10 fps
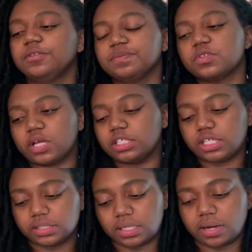So I
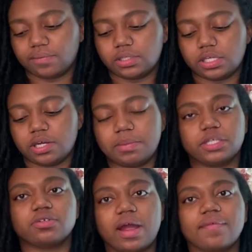shake that up really good. Make
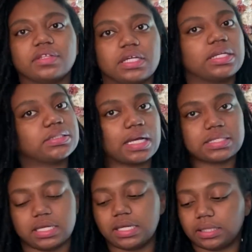sure everything that's not
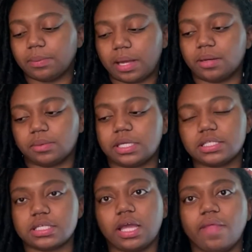sitting at the bottom
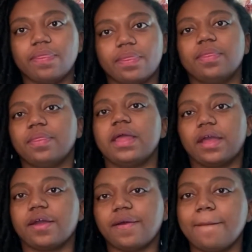gets in
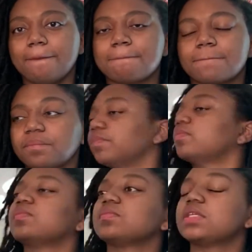there.
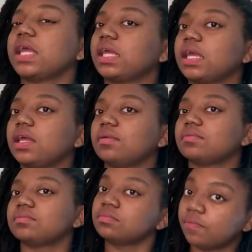Take it
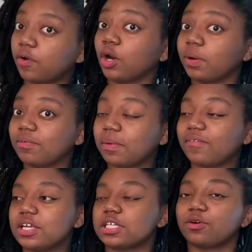far away from my
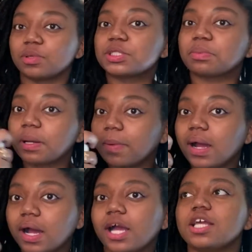face. I don't want to spray my
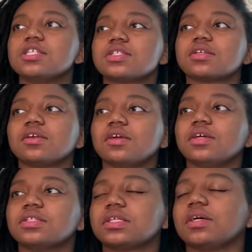eyes.
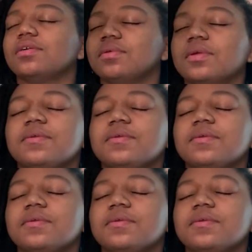So